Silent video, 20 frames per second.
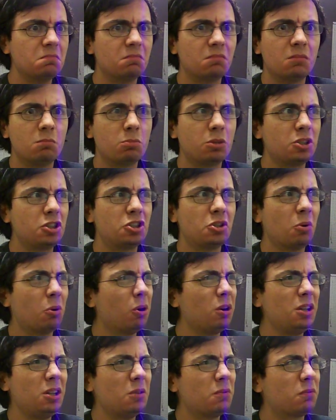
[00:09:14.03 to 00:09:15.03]

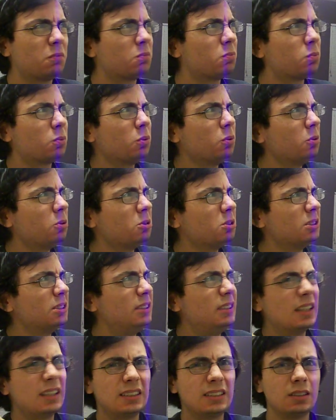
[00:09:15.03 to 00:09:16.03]
majority rule
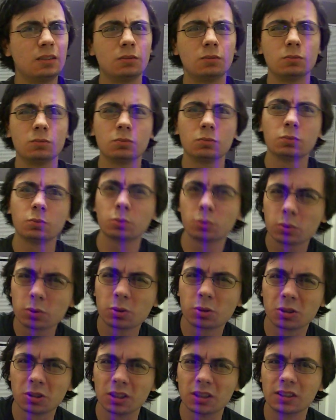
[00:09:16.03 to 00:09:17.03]
doesn't
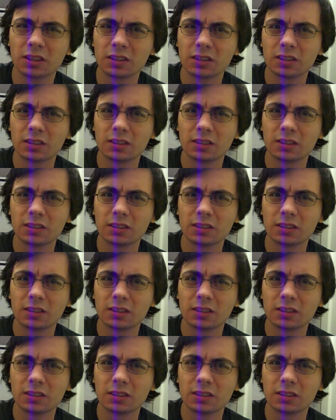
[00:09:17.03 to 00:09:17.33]
rule.